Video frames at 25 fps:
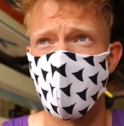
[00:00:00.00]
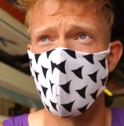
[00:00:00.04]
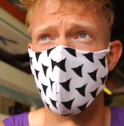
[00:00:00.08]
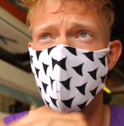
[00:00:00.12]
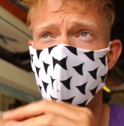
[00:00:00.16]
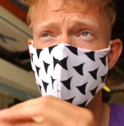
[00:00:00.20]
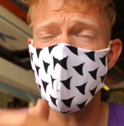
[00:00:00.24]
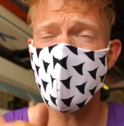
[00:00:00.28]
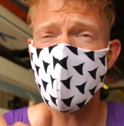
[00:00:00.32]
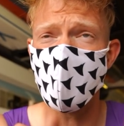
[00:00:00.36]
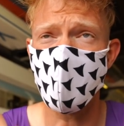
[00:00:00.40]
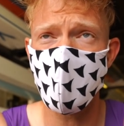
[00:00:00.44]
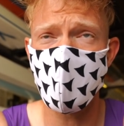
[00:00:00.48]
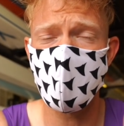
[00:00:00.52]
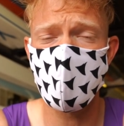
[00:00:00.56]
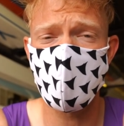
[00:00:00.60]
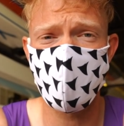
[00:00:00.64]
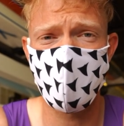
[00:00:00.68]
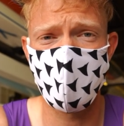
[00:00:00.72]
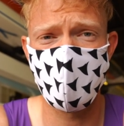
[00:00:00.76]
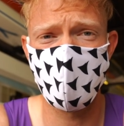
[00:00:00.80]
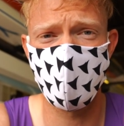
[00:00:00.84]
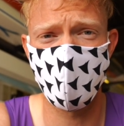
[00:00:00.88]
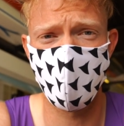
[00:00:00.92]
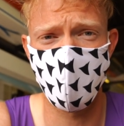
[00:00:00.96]
A big thing I'm
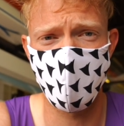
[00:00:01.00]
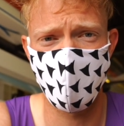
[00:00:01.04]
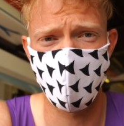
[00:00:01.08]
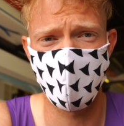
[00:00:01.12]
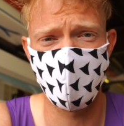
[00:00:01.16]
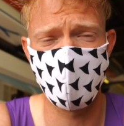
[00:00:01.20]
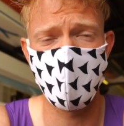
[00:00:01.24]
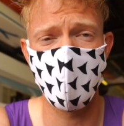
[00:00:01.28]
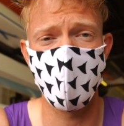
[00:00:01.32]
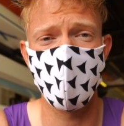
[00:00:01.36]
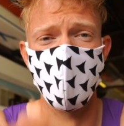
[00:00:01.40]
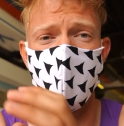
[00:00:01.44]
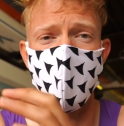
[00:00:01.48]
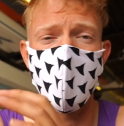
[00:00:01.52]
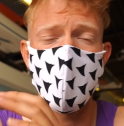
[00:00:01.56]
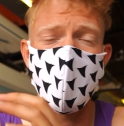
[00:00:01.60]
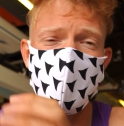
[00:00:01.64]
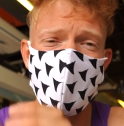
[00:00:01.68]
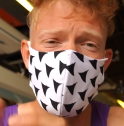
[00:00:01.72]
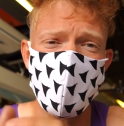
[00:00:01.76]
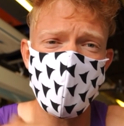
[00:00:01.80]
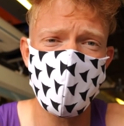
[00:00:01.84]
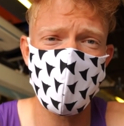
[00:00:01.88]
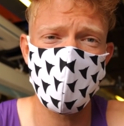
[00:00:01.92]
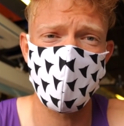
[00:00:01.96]
trying to work on now,
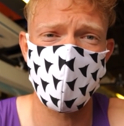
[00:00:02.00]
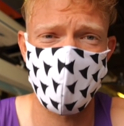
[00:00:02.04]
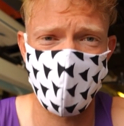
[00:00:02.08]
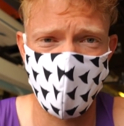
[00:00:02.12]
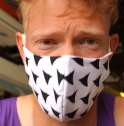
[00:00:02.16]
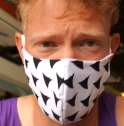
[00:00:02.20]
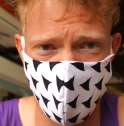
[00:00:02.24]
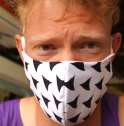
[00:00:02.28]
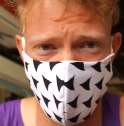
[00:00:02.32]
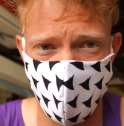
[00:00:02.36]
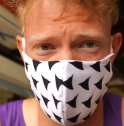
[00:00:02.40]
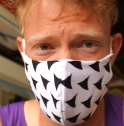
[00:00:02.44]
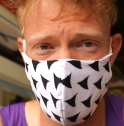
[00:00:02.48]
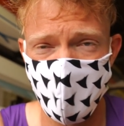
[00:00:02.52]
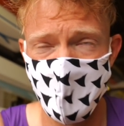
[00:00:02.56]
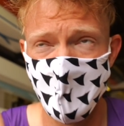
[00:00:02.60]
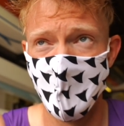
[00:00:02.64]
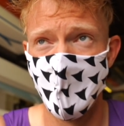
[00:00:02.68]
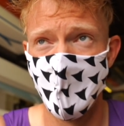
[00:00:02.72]
as we discovered